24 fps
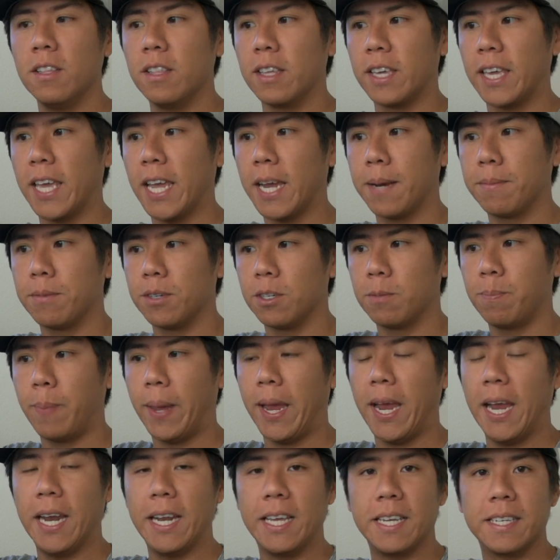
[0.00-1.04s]
camera is
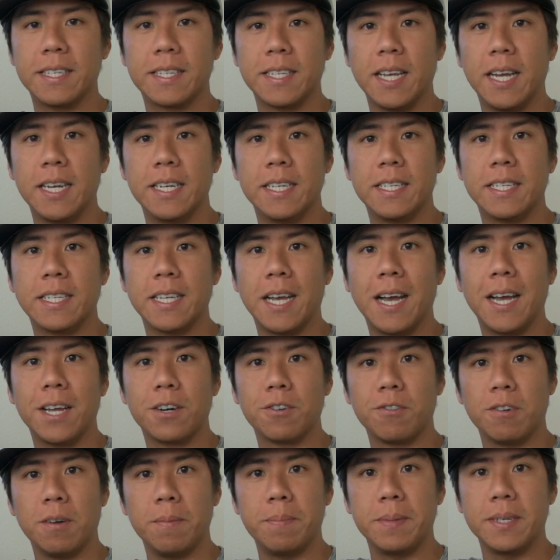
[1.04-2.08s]
panning side to side
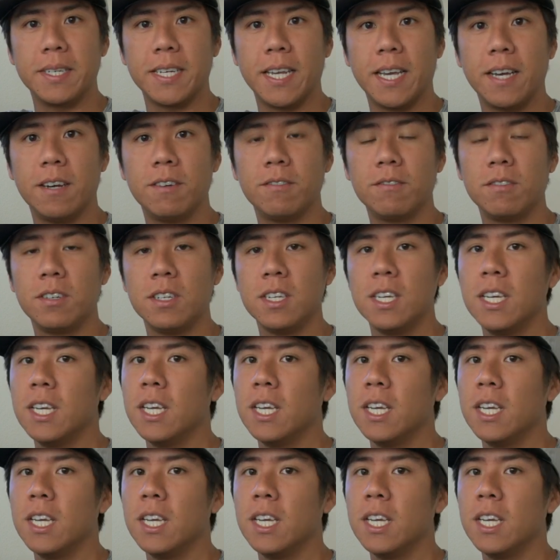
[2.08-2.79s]
or up and down.